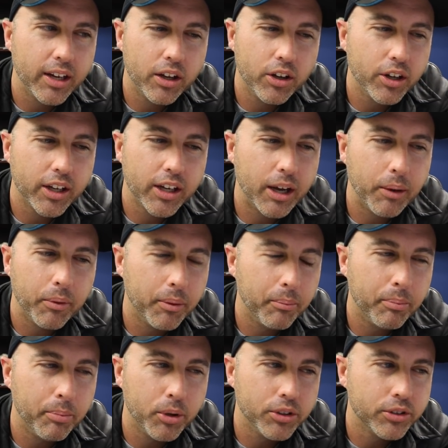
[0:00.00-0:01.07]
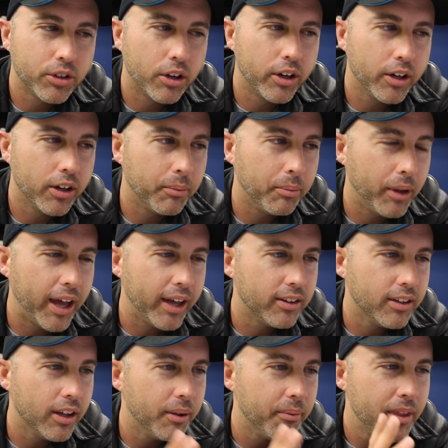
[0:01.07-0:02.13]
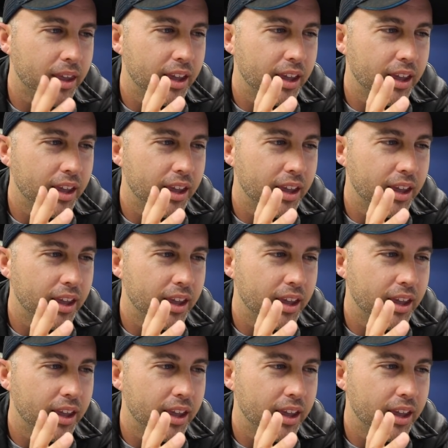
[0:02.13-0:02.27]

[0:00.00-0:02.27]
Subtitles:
hooking up with a bull shark or a black tip.